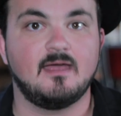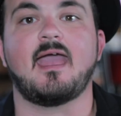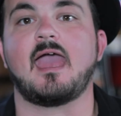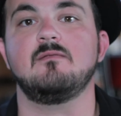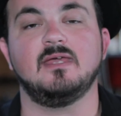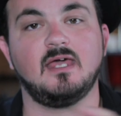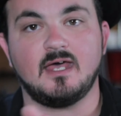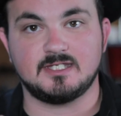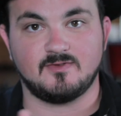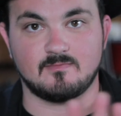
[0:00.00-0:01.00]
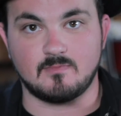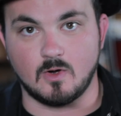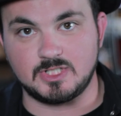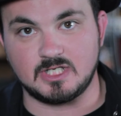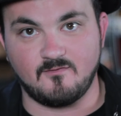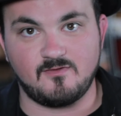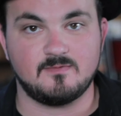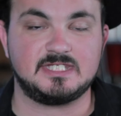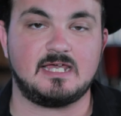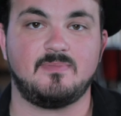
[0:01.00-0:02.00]
And because of the motion of him
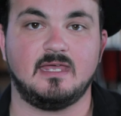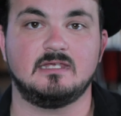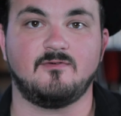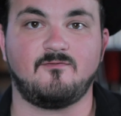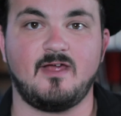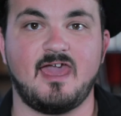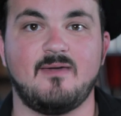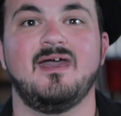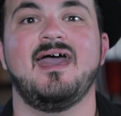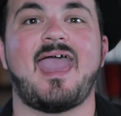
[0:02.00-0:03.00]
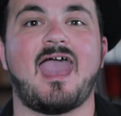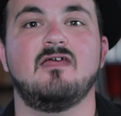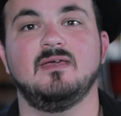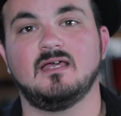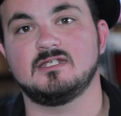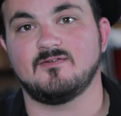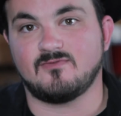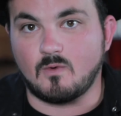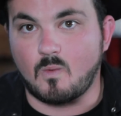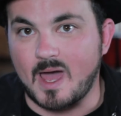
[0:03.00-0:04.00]
stepping in the frame, and because of the
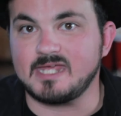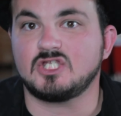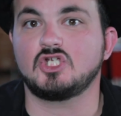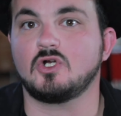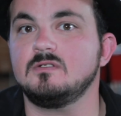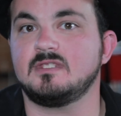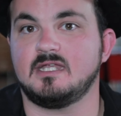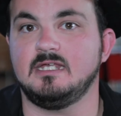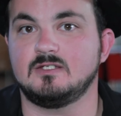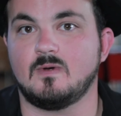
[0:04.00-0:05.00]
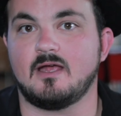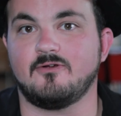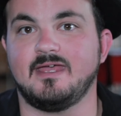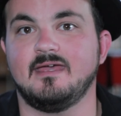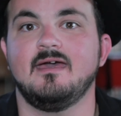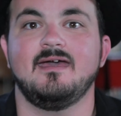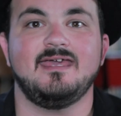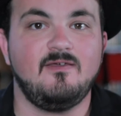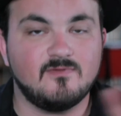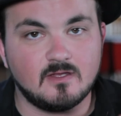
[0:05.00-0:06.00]
white shirt that he's wearing,
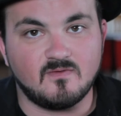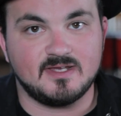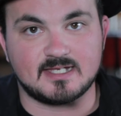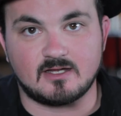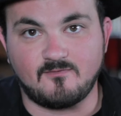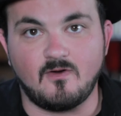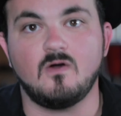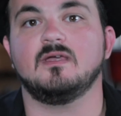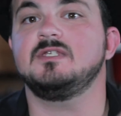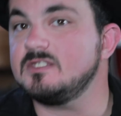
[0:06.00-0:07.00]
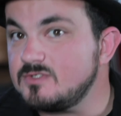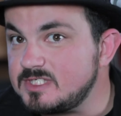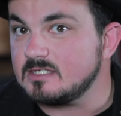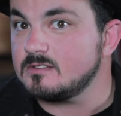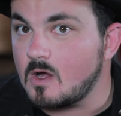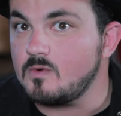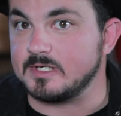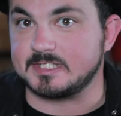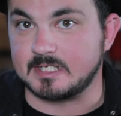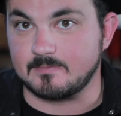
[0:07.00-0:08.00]
even though he's out of focus, you still
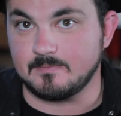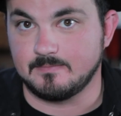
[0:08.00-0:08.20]
notice him.